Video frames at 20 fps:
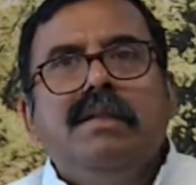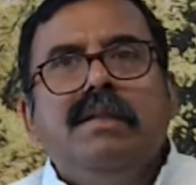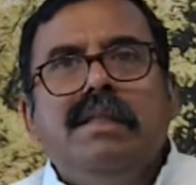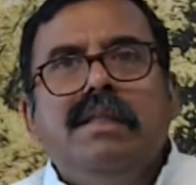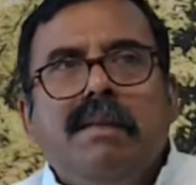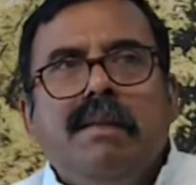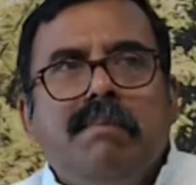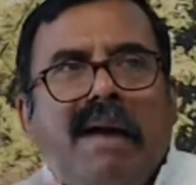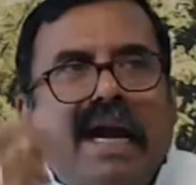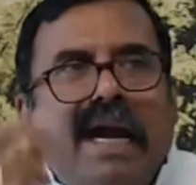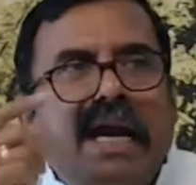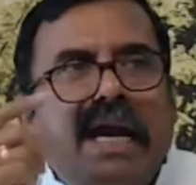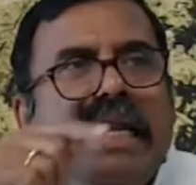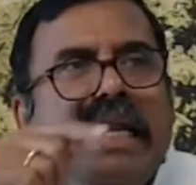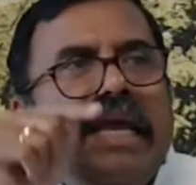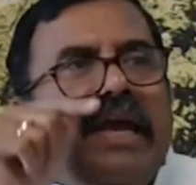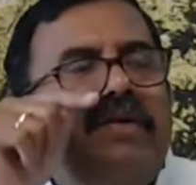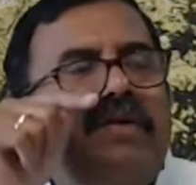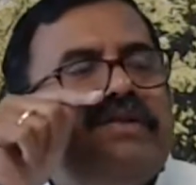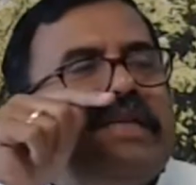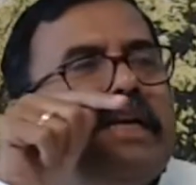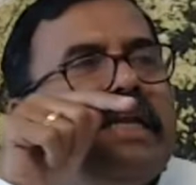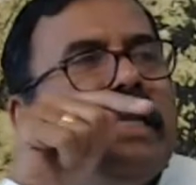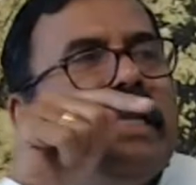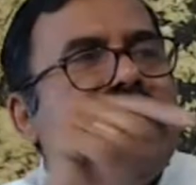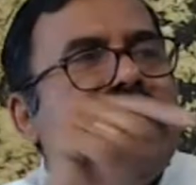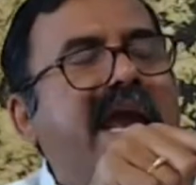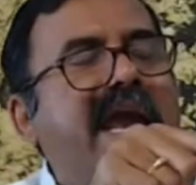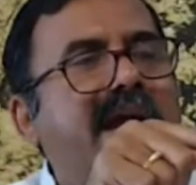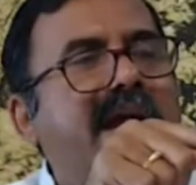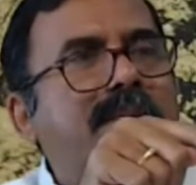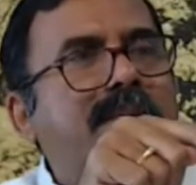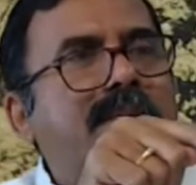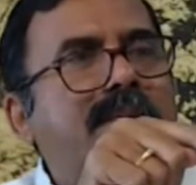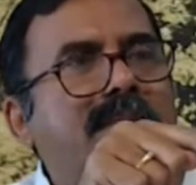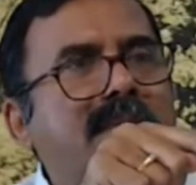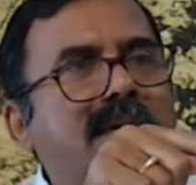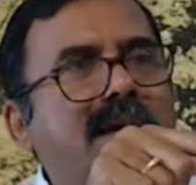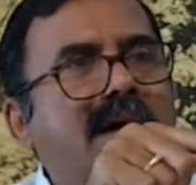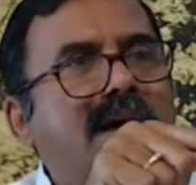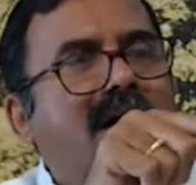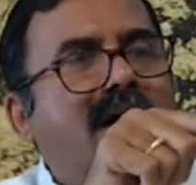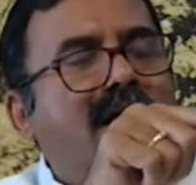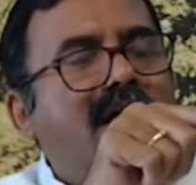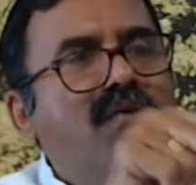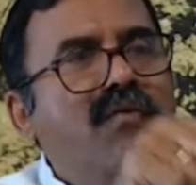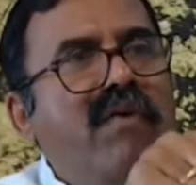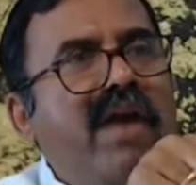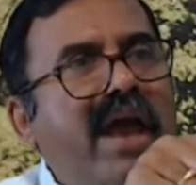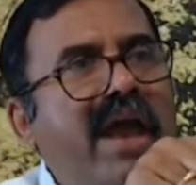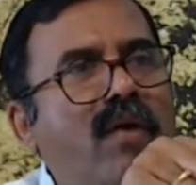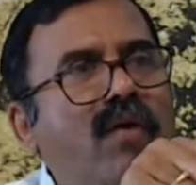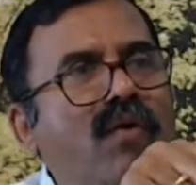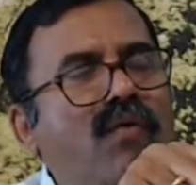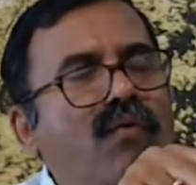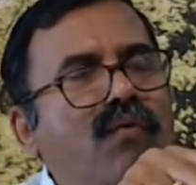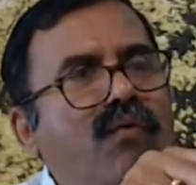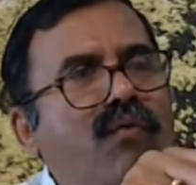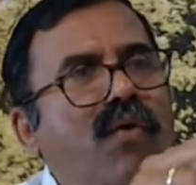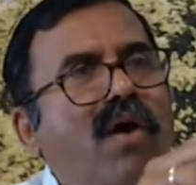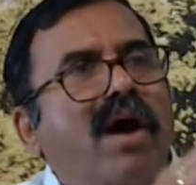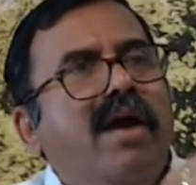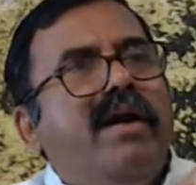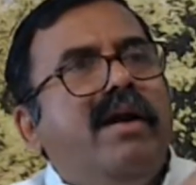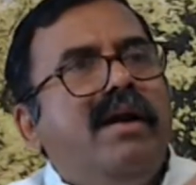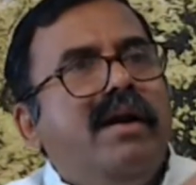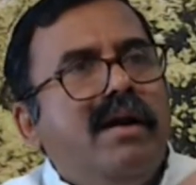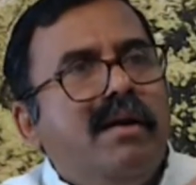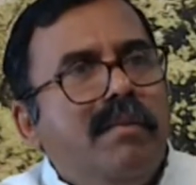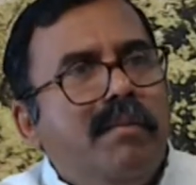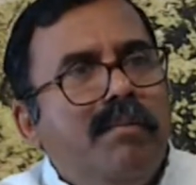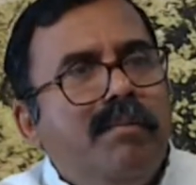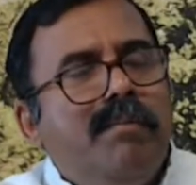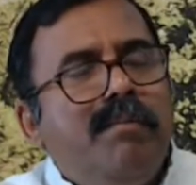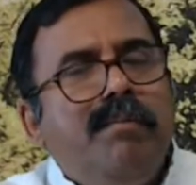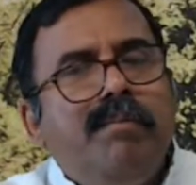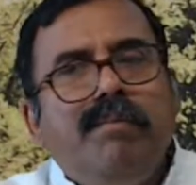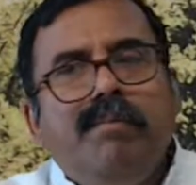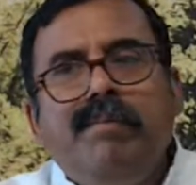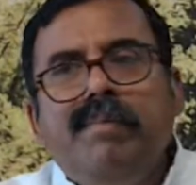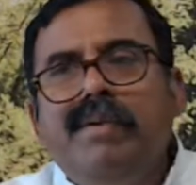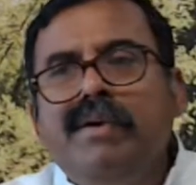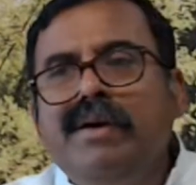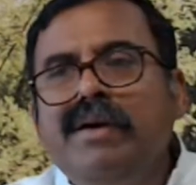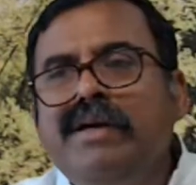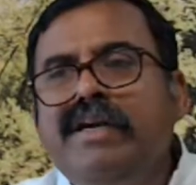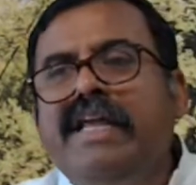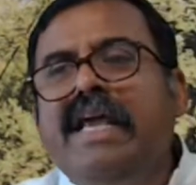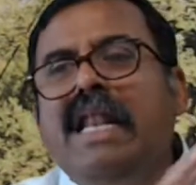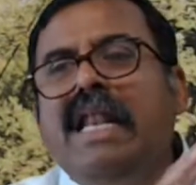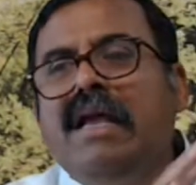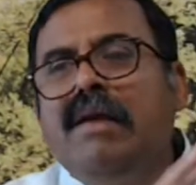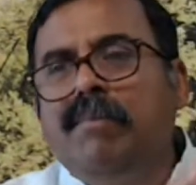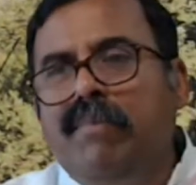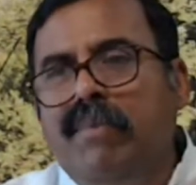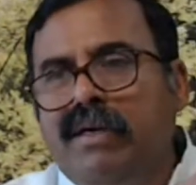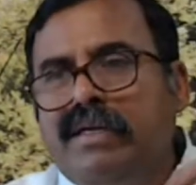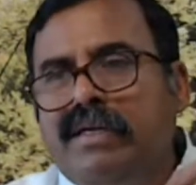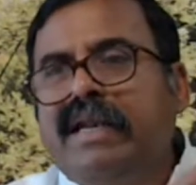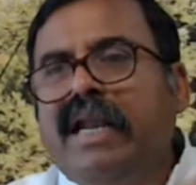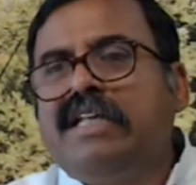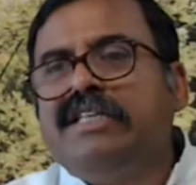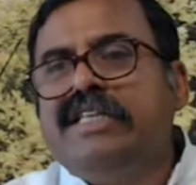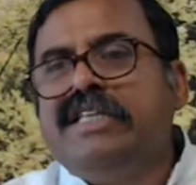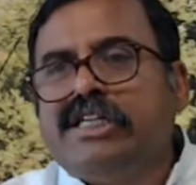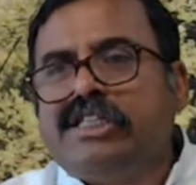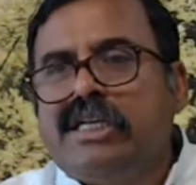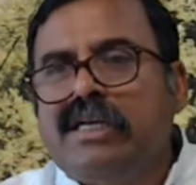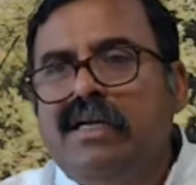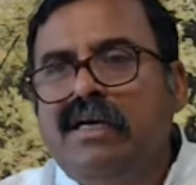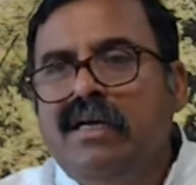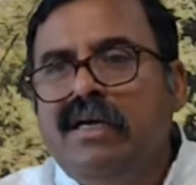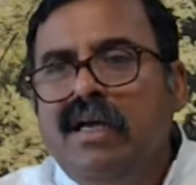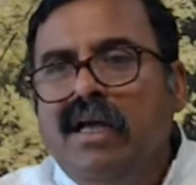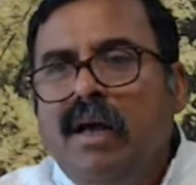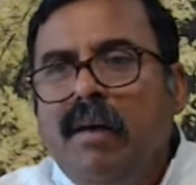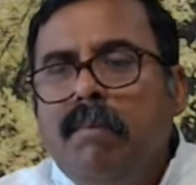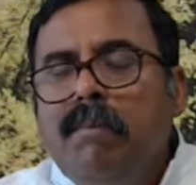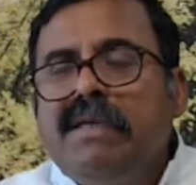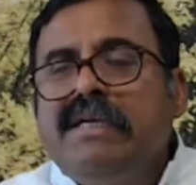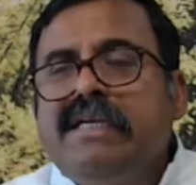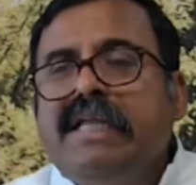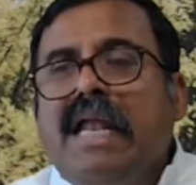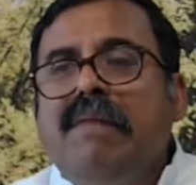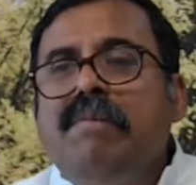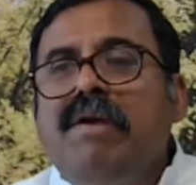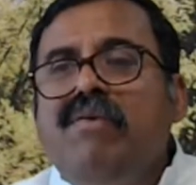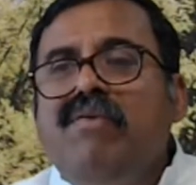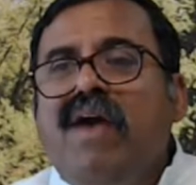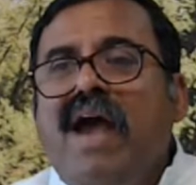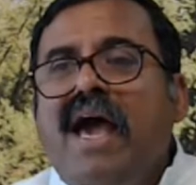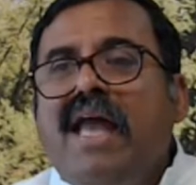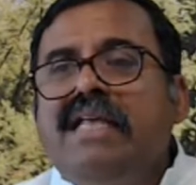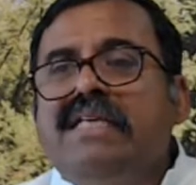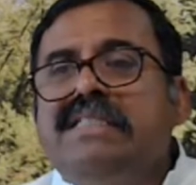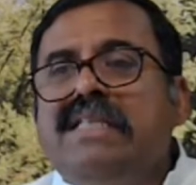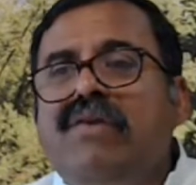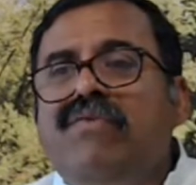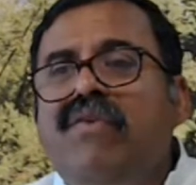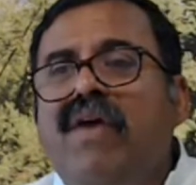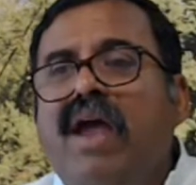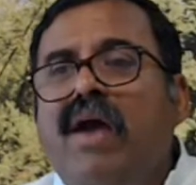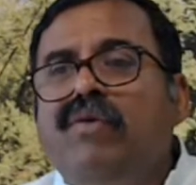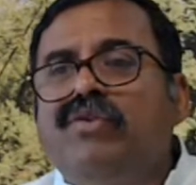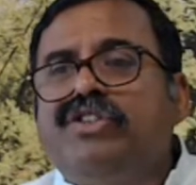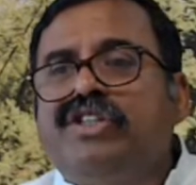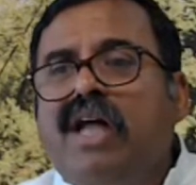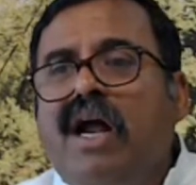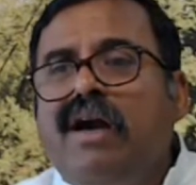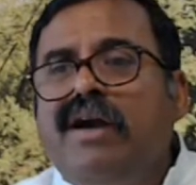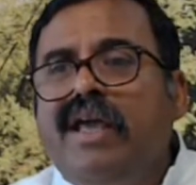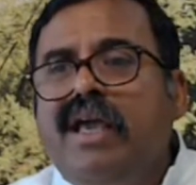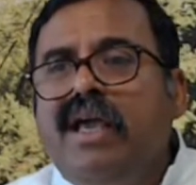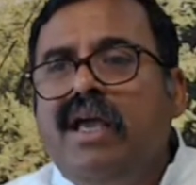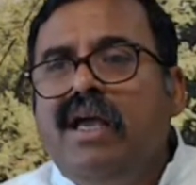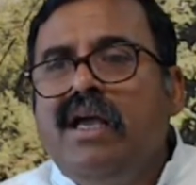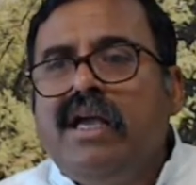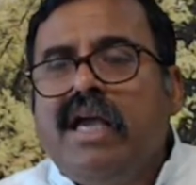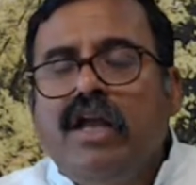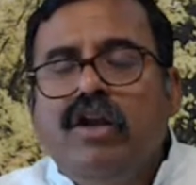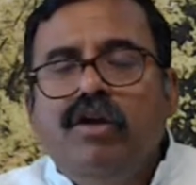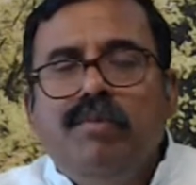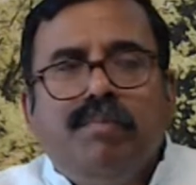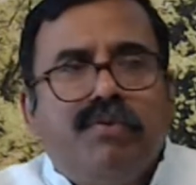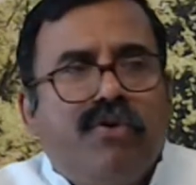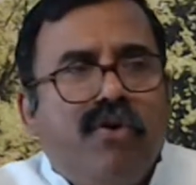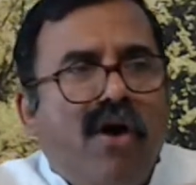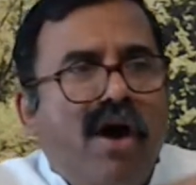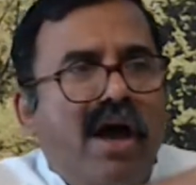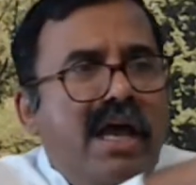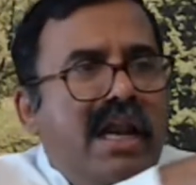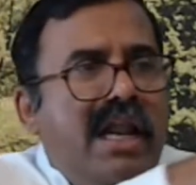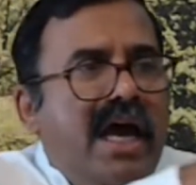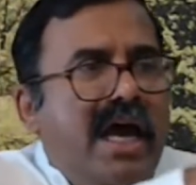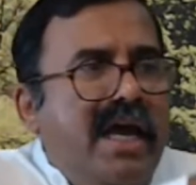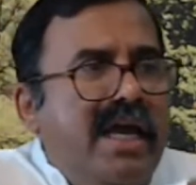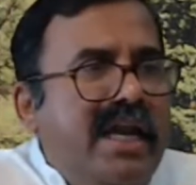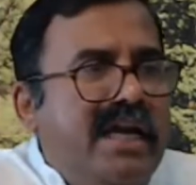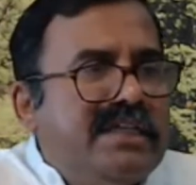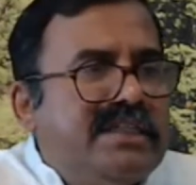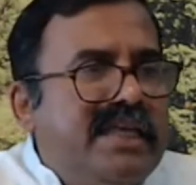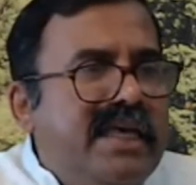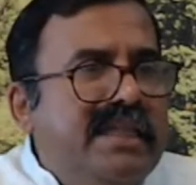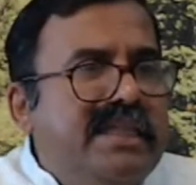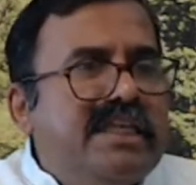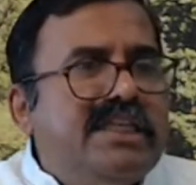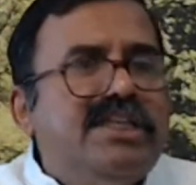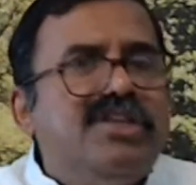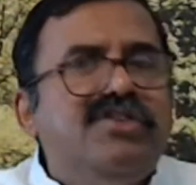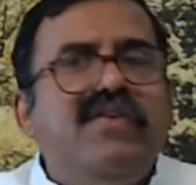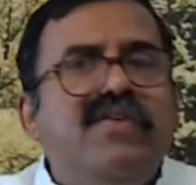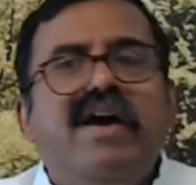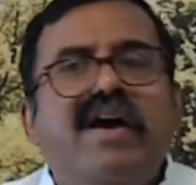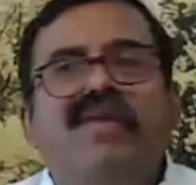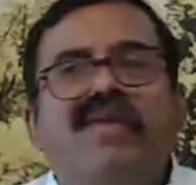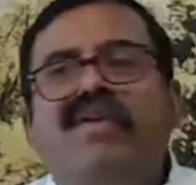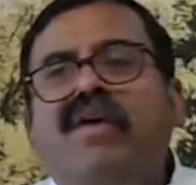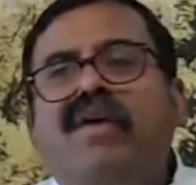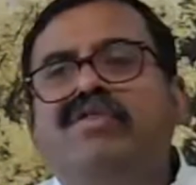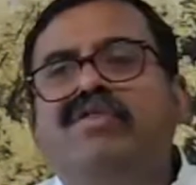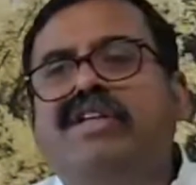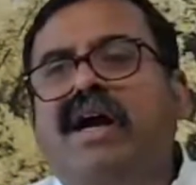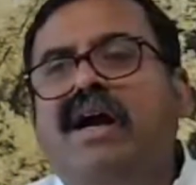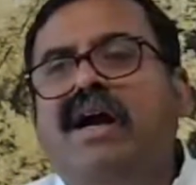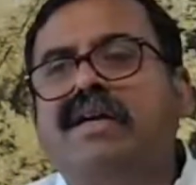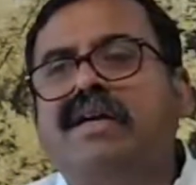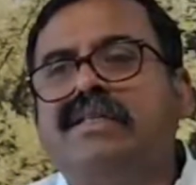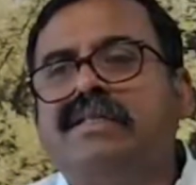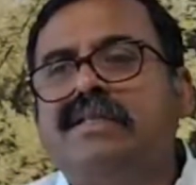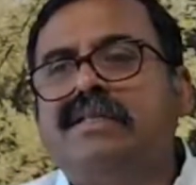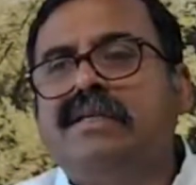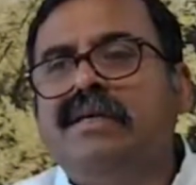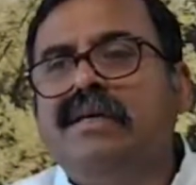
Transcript: The mind gives it a name called wave for dealing transaction. But tell me, where is the wave starting? Can you draw a line and say this is where wave starts,